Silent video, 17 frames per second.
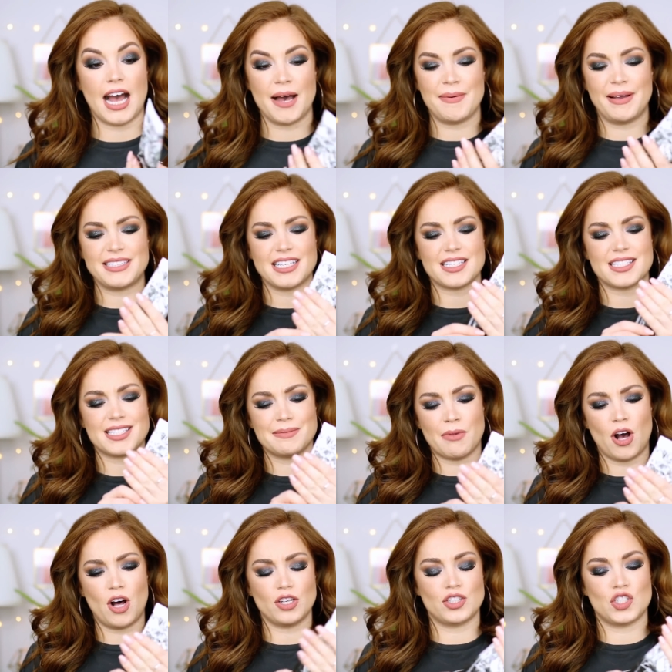Um, it's a
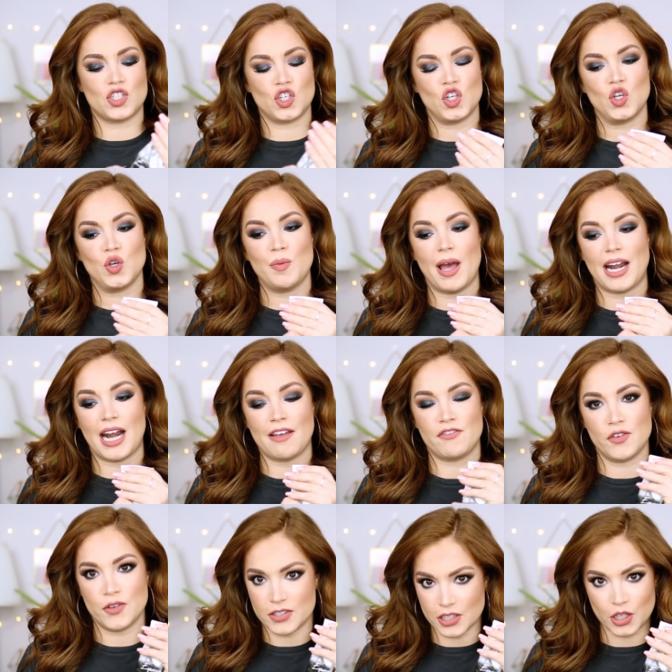small tube and
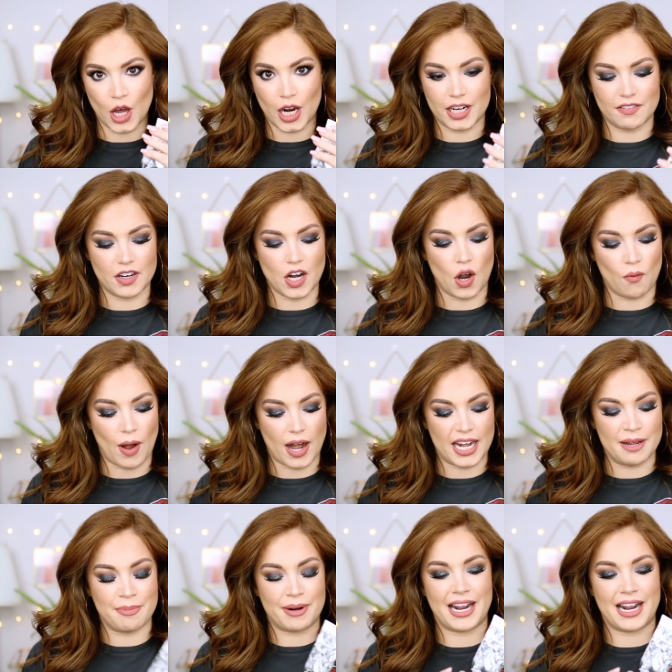I've used a lot of it already,